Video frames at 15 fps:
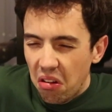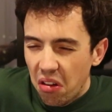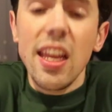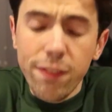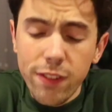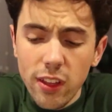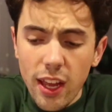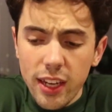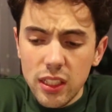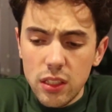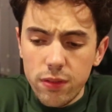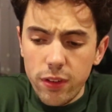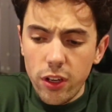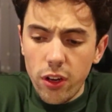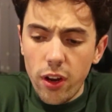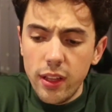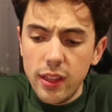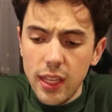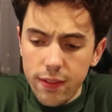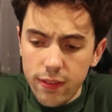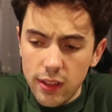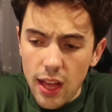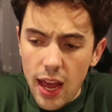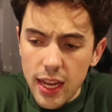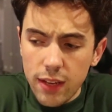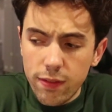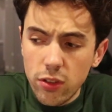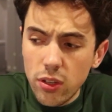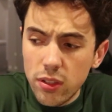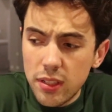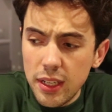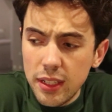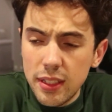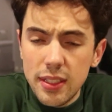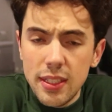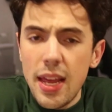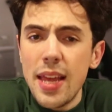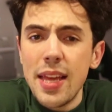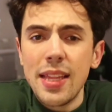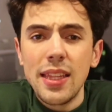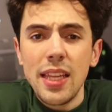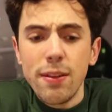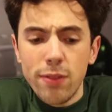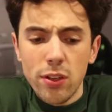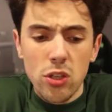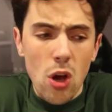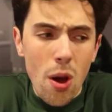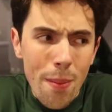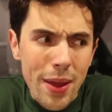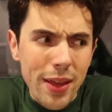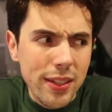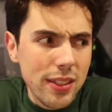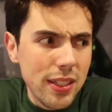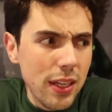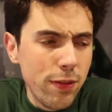If you liked this video, leave a like. If you got something to say, leave a comment.